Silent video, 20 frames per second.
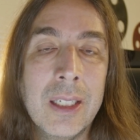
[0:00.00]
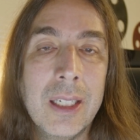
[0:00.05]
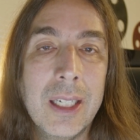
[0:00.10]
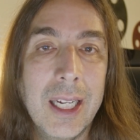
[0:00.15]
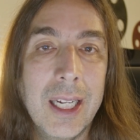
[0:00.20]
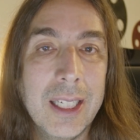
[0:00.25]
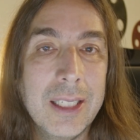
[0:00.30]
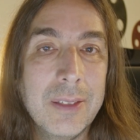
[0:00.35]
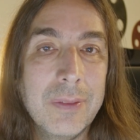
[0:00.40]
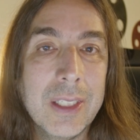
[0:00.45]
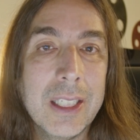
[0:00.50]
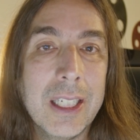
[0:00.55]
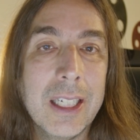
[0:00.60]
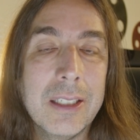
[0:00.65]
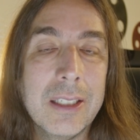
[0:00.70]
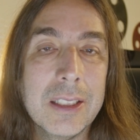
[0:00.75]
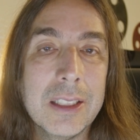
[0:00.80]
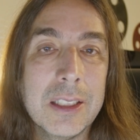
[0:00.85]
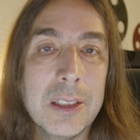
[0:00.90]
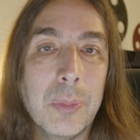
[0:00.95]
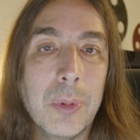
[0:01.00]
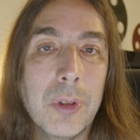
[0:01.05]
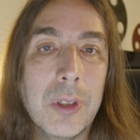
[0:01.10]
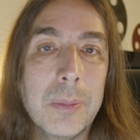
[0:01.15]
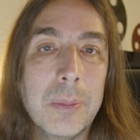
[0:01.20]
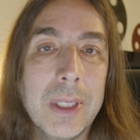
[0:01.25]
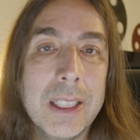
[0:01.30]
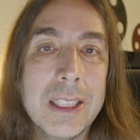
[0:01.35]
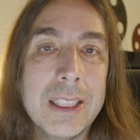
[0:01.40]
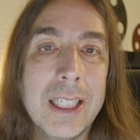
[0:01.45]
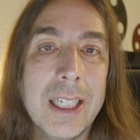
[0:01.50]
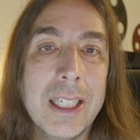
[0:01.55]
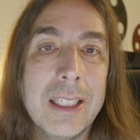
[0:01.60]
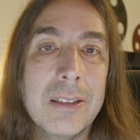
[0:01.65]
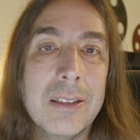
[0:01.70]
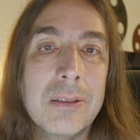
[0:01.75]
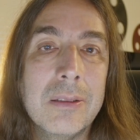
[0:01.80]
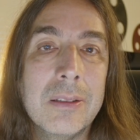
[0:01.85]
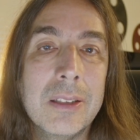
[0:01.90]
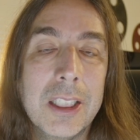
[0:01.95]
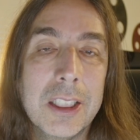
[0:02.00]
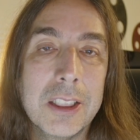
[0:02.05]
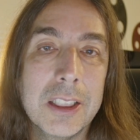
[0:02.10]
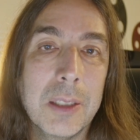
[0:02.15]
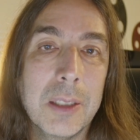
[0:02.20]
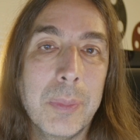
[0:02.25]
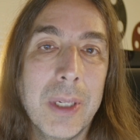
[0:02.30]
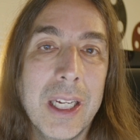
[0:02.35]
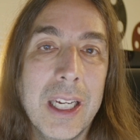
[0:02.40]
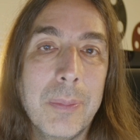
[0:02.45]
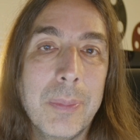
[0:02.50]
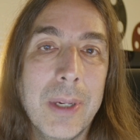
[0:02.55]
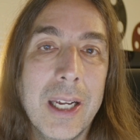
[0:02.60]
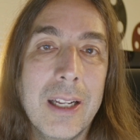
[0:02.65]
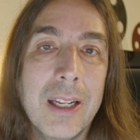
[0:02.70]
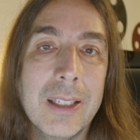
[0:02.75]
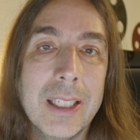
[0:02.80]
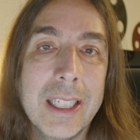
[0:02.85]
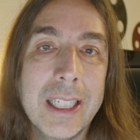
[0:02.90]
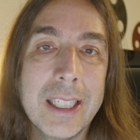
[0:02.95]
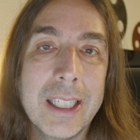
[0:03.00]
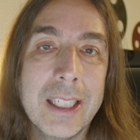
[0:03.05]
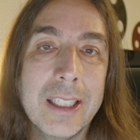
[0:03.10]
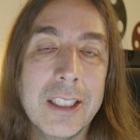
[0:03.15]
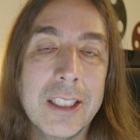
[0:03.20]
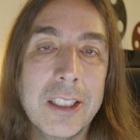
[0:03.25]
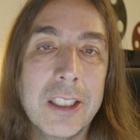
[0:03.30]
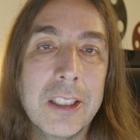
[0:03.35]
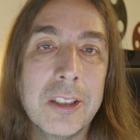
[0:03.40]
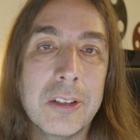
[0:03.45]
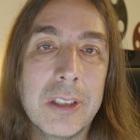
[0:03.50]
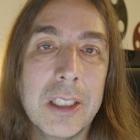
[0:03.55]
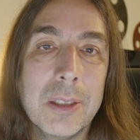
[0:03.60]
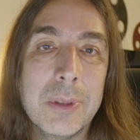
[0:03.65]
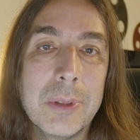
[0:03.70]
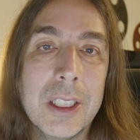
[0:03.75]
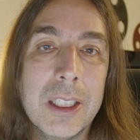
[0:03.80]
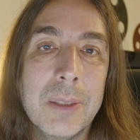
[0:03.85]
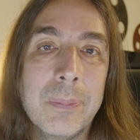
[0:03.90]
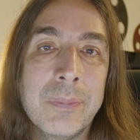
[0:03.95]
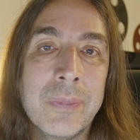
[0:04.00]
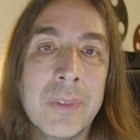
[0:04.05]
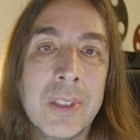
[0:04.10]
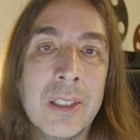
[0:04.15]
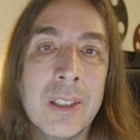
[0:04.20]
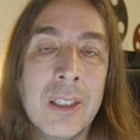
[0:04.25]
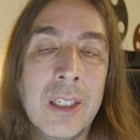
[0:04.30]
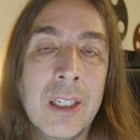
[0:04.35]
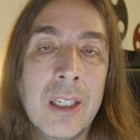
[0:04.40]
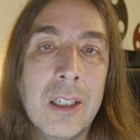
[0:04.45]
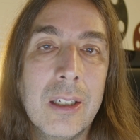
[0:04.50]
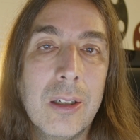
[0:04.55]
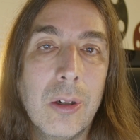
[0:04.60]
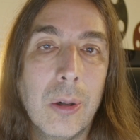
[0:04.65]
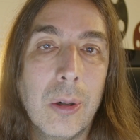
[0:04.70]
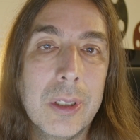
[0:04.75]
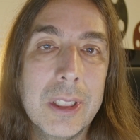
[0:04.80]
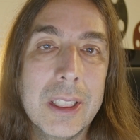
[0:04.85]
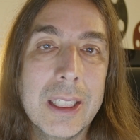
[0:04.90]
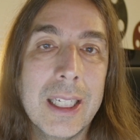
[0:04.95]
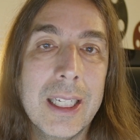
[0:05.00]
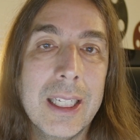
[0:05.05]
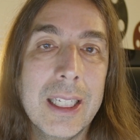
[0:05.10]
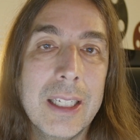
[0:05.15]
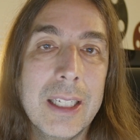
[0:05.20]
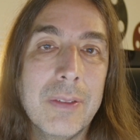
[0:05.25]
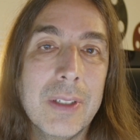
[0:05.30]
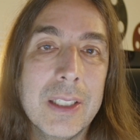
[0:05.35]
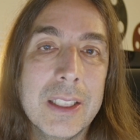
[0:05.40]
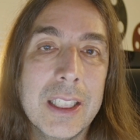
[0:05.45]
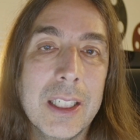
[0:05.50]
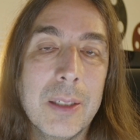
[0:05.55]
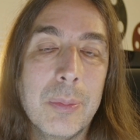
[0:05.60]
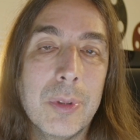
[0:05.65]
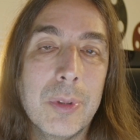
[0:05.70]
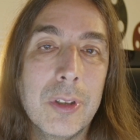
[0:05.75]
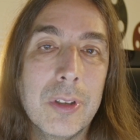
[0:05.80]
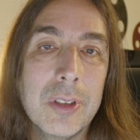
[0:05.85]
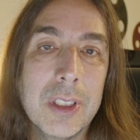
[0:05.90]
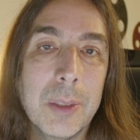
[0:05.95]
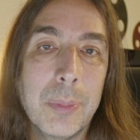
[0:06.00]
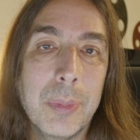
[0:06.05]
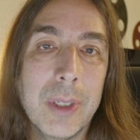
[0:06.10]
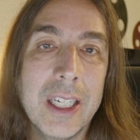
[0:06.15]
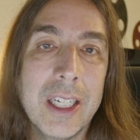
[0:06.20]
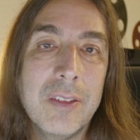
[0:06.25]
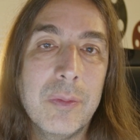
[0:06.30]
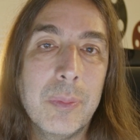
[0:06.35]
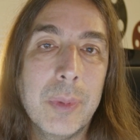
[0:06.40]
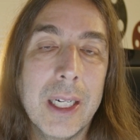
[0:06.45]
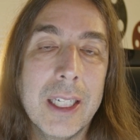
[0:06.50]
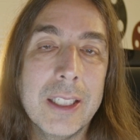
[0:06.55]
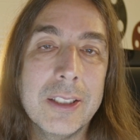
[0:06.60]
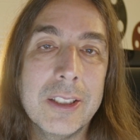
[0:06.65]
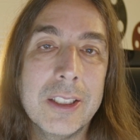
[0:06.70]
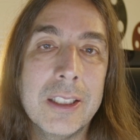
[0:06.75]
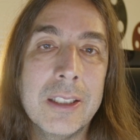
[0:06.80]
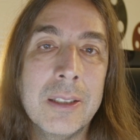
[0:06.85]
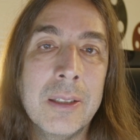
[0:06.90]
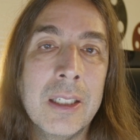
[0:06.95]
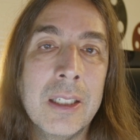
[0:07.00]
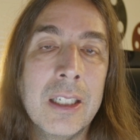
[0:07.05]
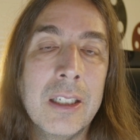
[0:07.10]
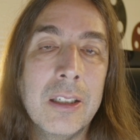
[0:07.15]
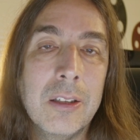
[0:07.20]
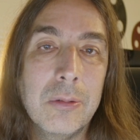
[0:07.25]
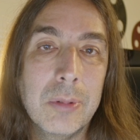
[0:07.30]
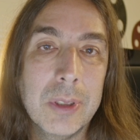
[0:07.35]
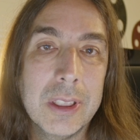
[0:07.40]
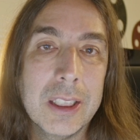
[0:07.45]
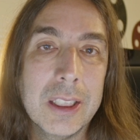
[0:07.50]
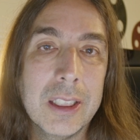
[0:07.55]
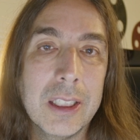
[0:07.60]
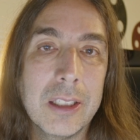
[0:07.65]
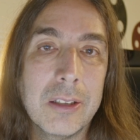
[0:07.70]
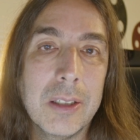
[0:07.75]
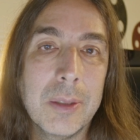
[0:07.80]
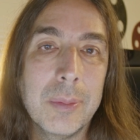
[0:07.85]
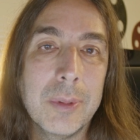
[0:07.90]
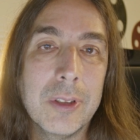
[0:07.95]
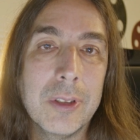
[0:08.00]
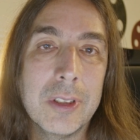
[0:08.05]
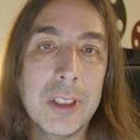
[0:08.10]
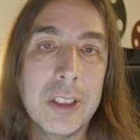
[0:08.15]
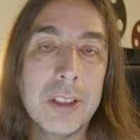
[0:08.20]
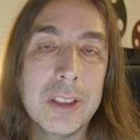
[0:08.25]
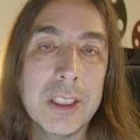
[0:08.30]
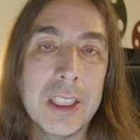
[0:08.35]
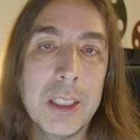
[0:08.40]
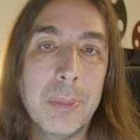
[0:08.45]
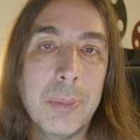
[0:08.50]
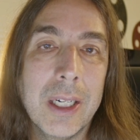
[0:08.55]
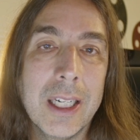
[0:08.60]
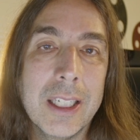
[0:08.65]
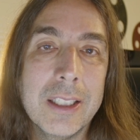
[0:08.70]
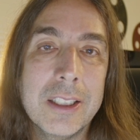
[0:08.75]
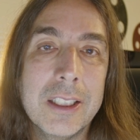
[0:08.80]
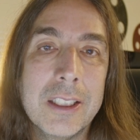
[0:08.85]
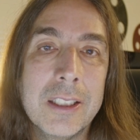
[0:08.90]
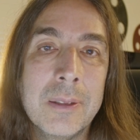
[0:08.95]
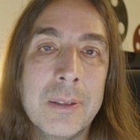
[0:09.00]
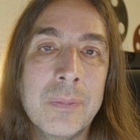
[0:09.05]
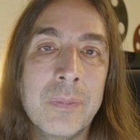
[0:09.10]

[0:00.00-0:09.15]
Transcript: And if you care to support my channel, there's a PayPal link in the description. Or you can leave a tip through the Brave browser, which is a cryptocurrency browser.